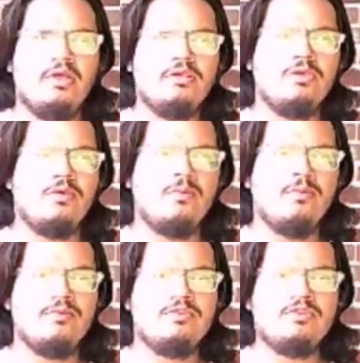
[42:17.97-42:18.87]
So,
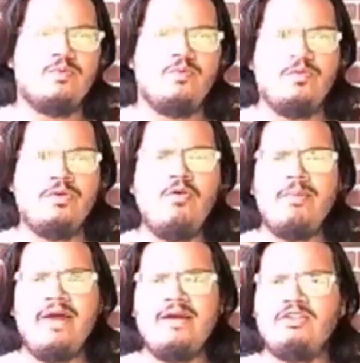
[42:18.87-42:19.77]
to go
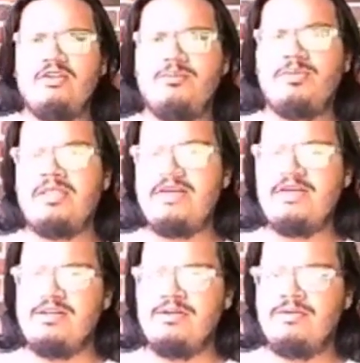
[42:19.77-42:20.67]
back to the
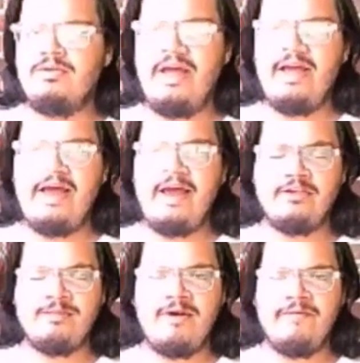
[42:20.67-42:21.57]
beginning,
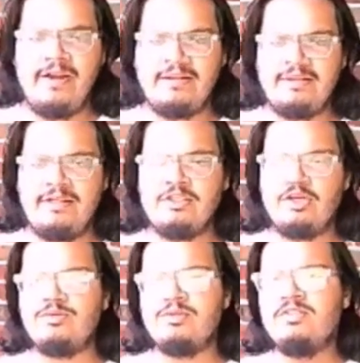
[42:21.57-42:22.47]
actually, matter of fact, that's a good
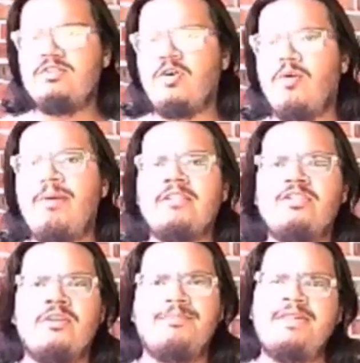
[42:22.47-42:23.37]
one. Let's go back to
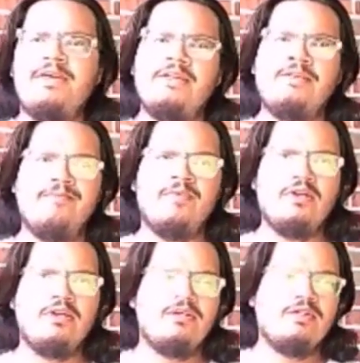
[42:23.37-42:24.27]
the beginning.
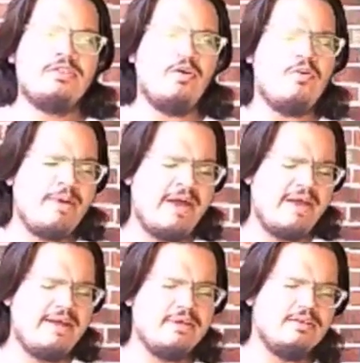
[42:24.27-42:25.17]
To go
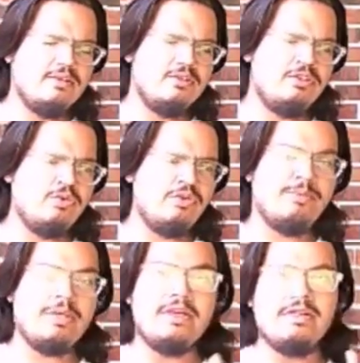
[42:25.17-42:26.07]
back to the
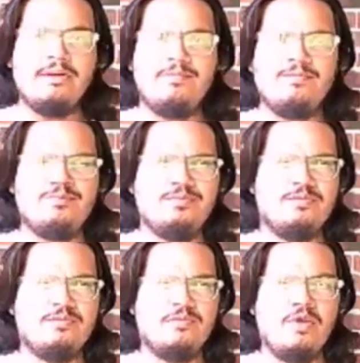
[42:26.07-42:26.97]
beginning
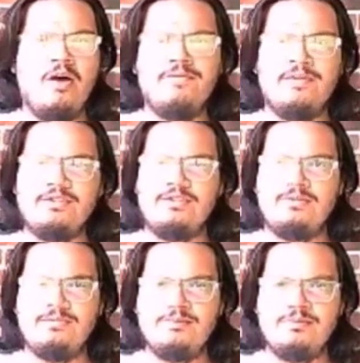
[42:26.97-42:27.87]
of this.
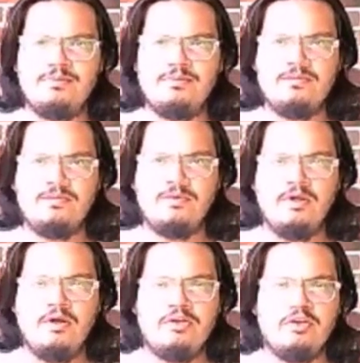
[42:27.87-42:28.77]

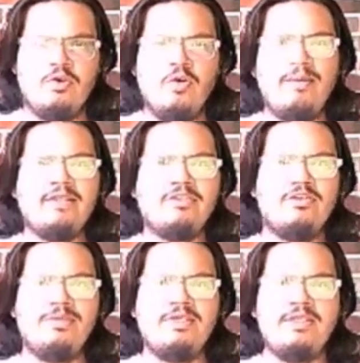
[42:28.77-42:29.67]
To go back to the
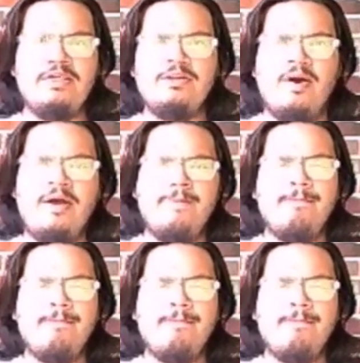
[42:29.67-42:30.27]
beginning, right?